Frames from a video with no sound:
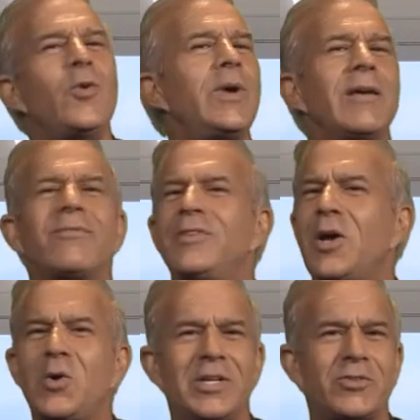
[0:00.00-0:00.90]
We have
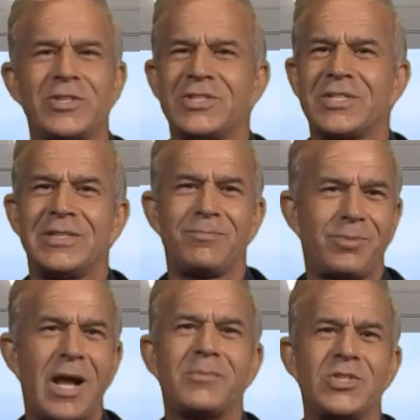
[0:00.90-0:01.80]
no interest in
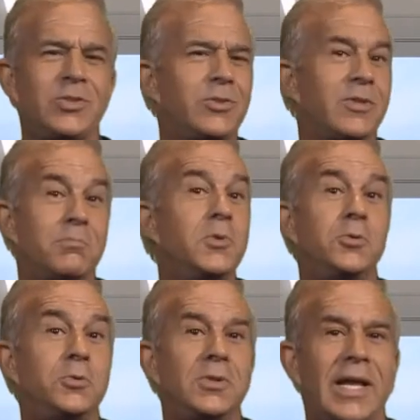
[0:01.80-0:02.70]
promising you the
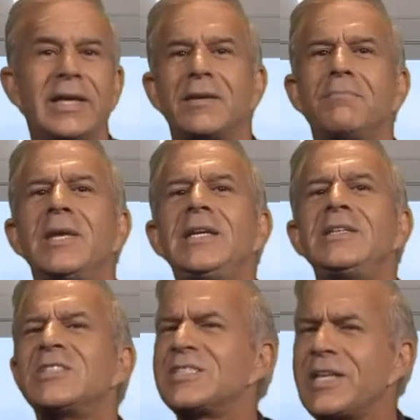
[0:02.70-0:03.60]
moon like many
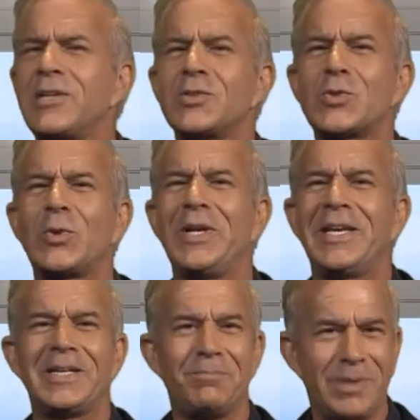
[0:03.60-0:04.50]

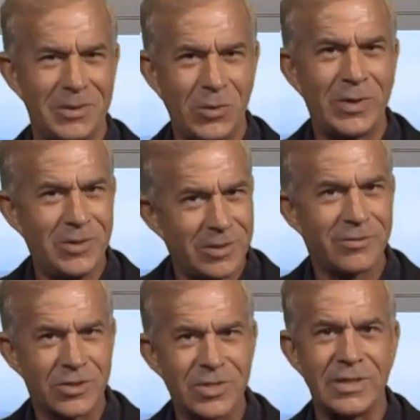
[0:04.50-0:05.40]
sales-oriented Bitcoin
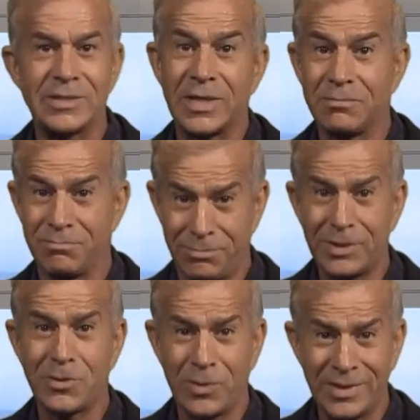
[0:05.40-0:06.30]
universities and
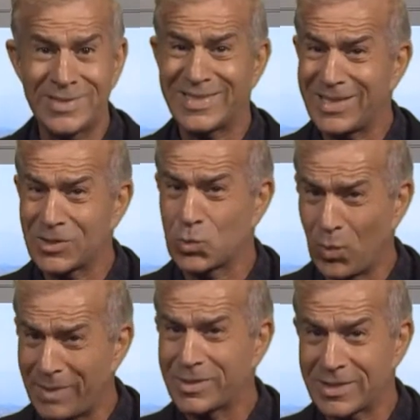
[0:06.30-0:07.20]
Bitcoin sales
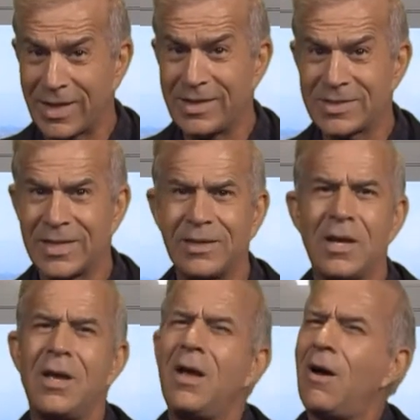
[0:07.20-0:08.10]
websites that
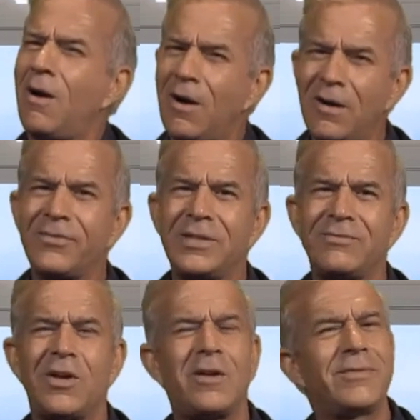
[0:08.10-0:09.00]
often
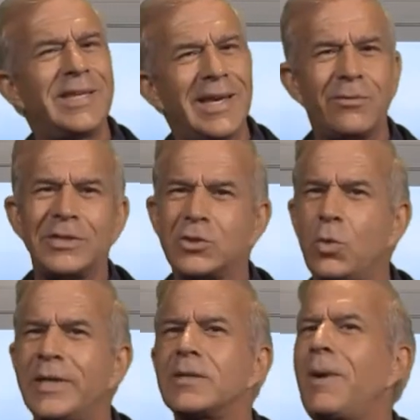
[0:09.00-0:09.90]
involve
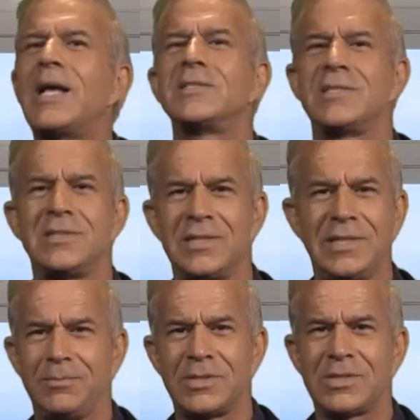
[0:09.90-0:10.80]
get-rich-quick Ponzi
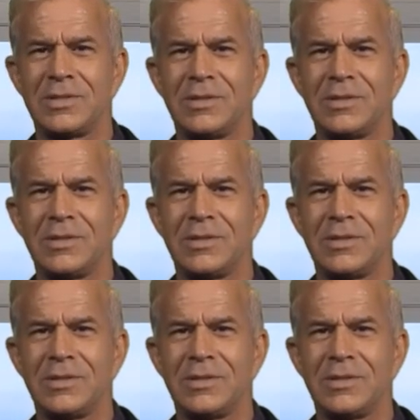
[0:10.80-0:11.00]
schemes.